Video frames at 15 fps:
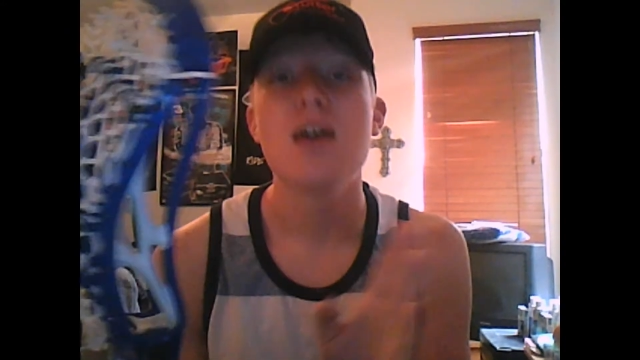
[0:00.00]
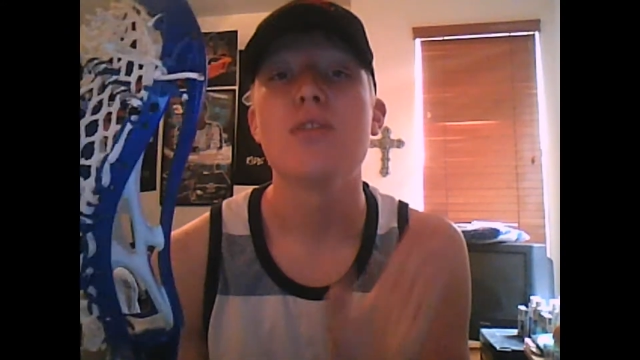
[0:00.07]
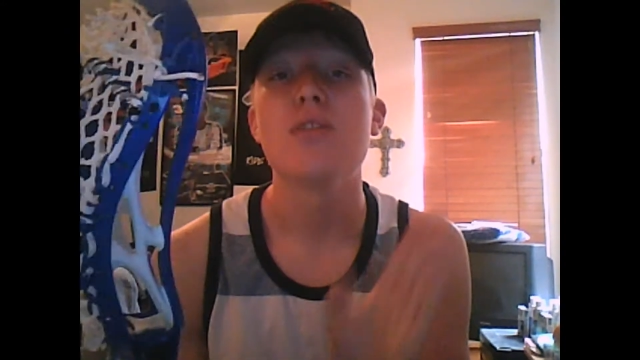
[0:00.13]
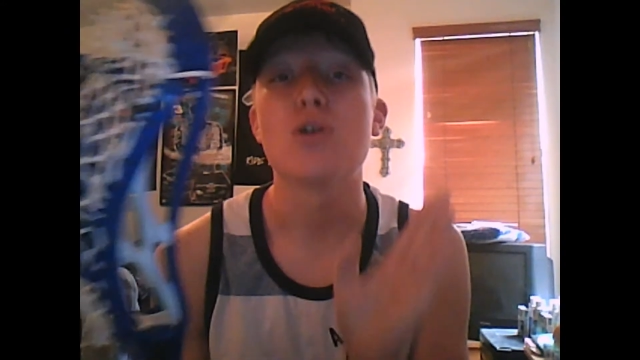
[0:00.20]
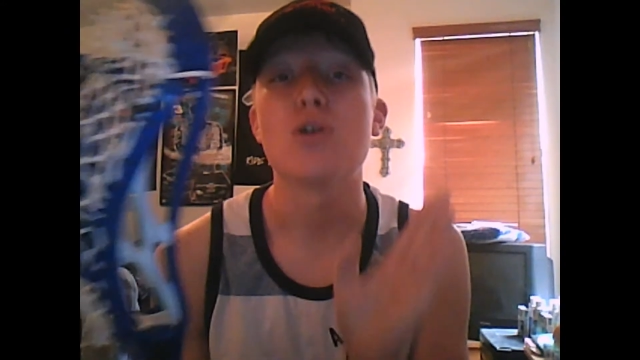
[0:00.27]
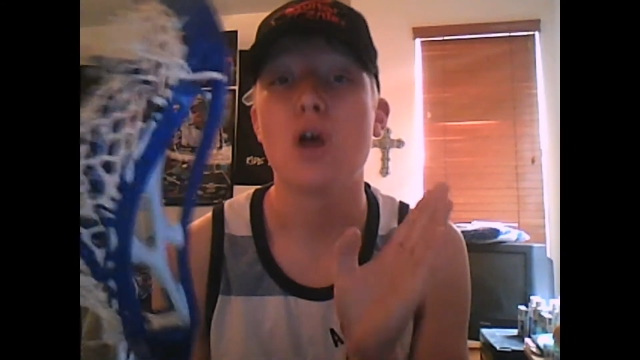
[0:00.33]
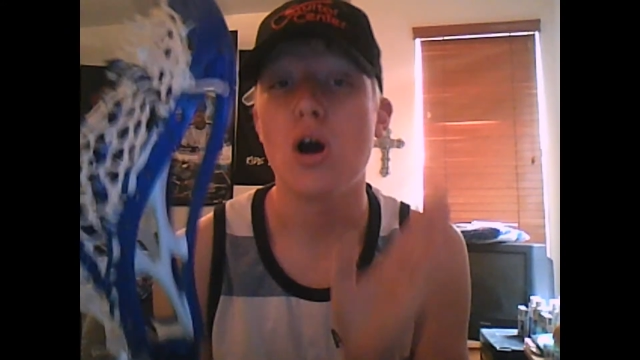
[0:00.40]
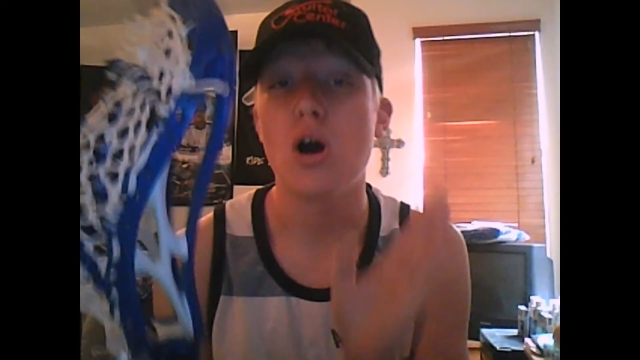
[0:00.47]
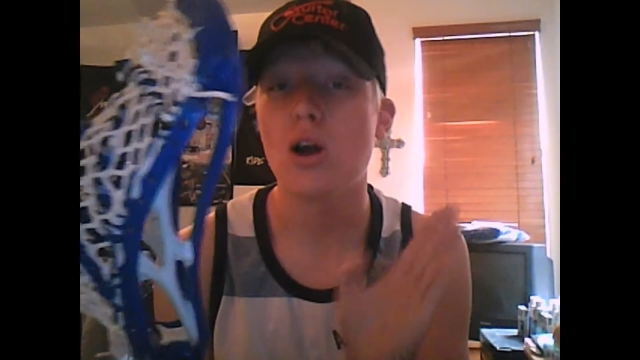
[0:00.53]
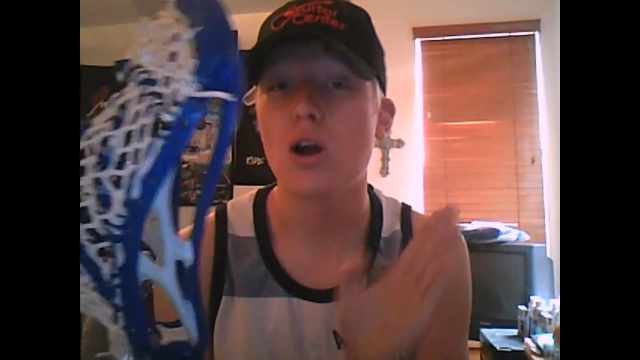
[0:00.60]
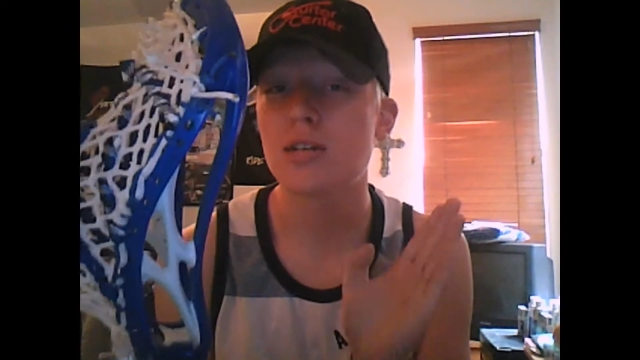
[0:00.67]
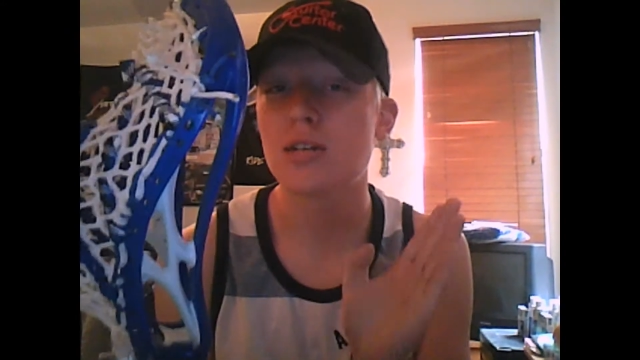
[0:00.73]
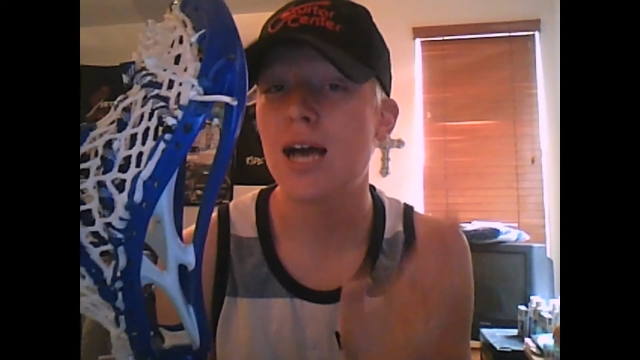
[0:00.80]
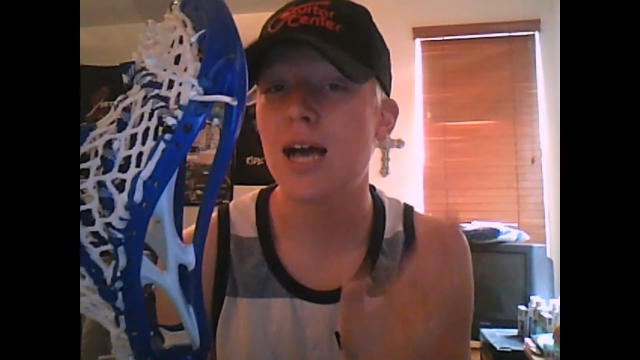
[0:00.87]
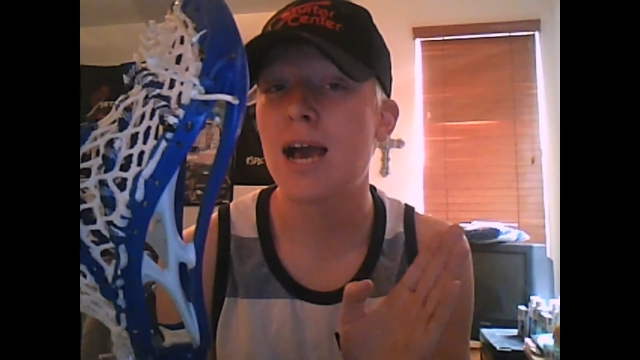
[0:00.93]
There are
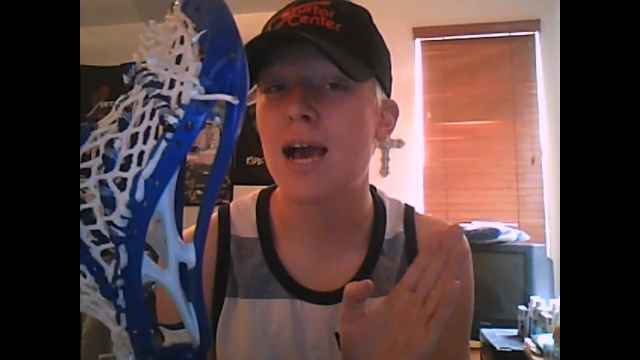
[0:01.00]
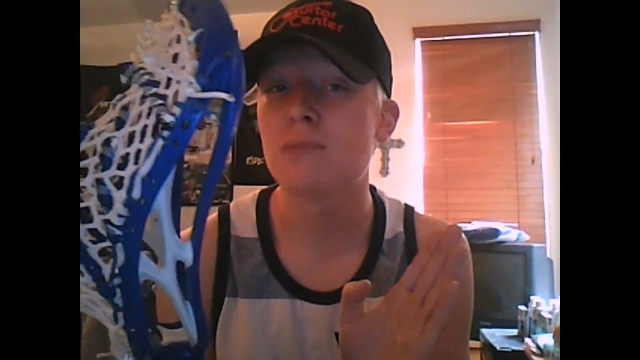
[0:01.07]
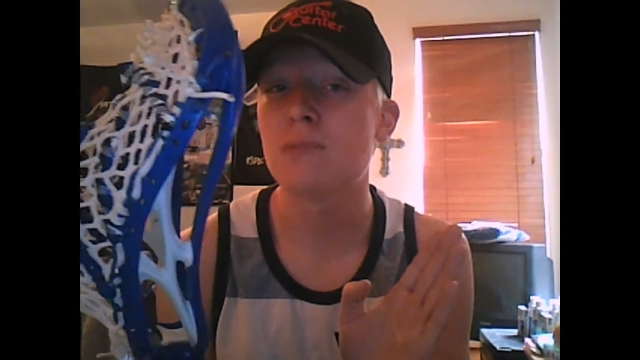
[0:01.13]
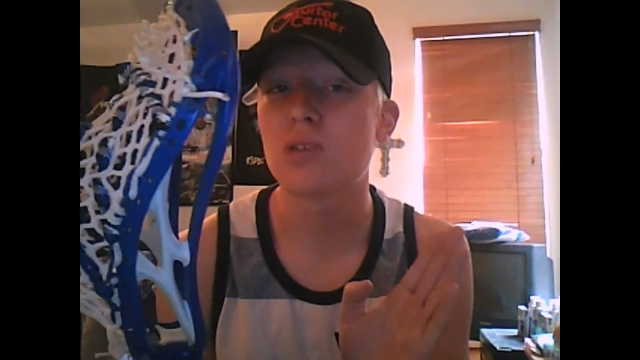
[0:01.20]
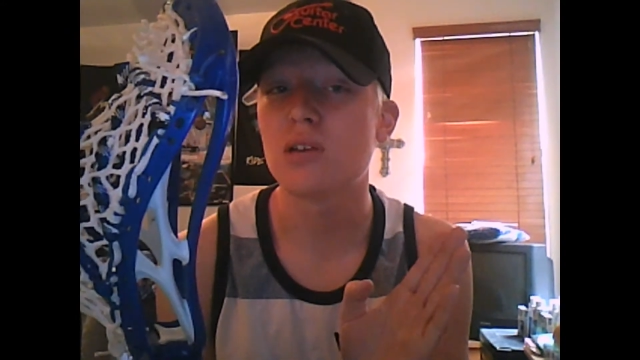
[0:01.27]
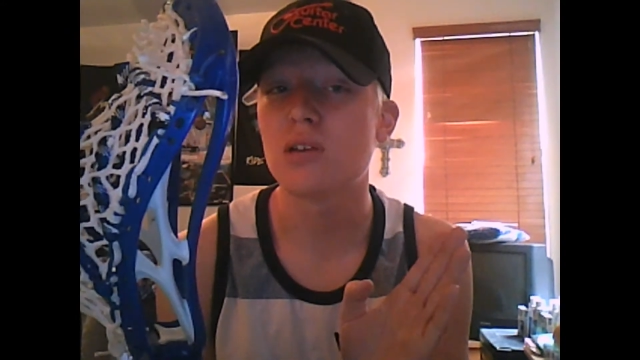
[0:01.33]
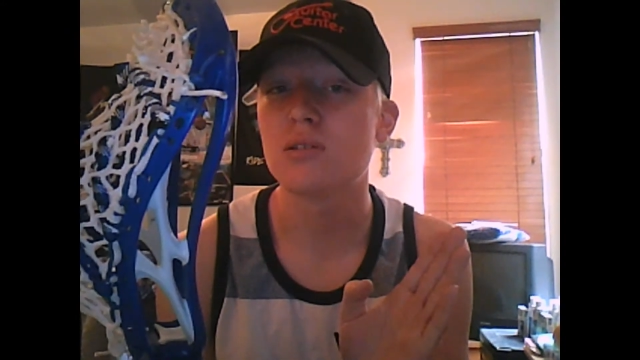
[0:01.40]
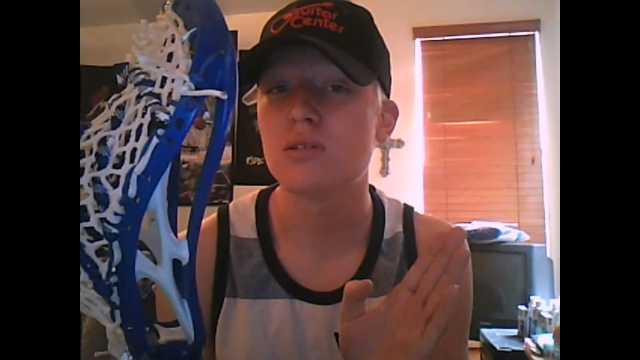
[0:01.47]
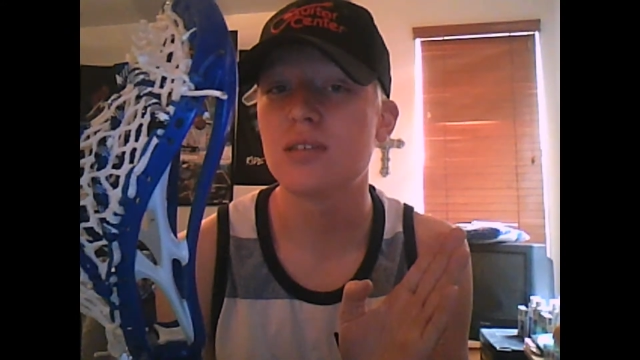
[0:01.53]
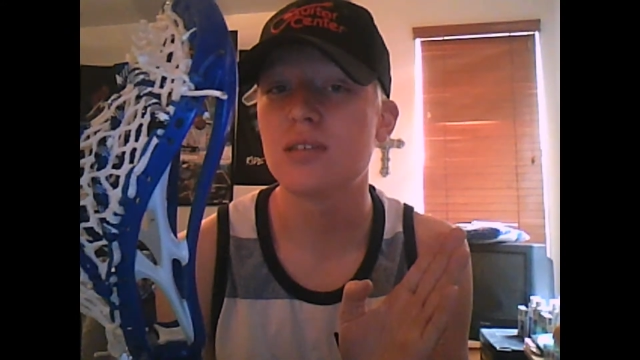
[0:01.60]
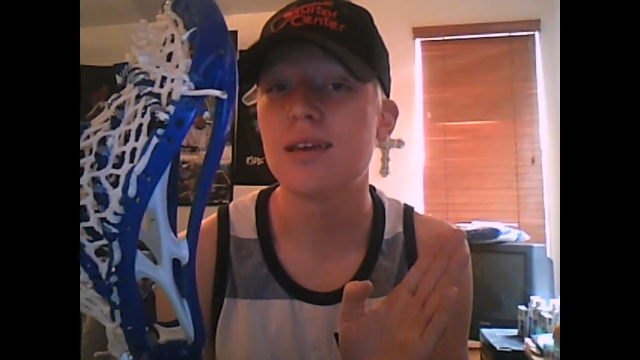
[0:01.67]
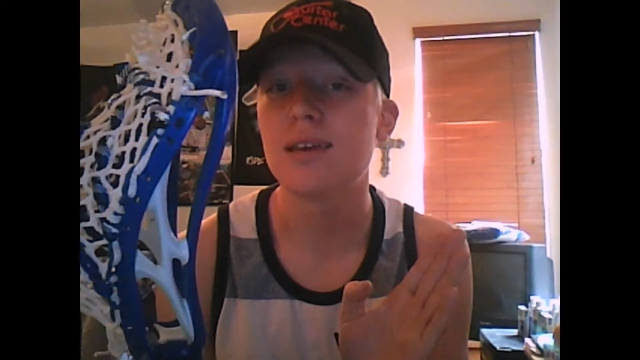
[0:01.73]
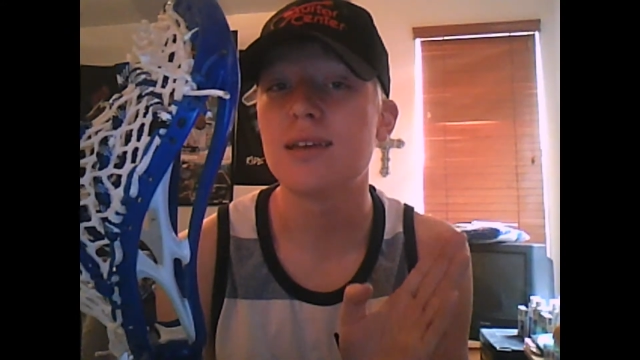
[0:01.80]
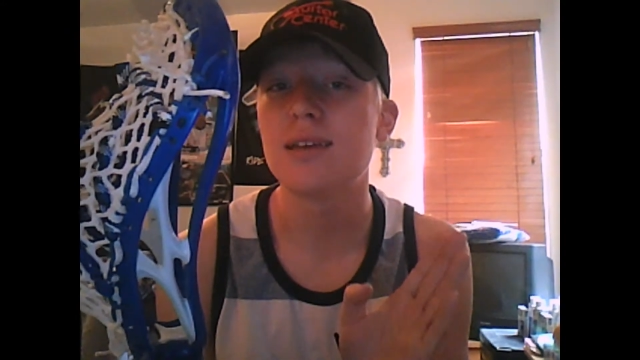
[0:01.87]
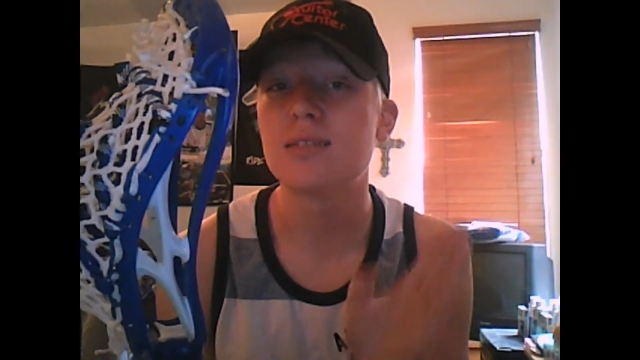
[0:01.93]
times it'll say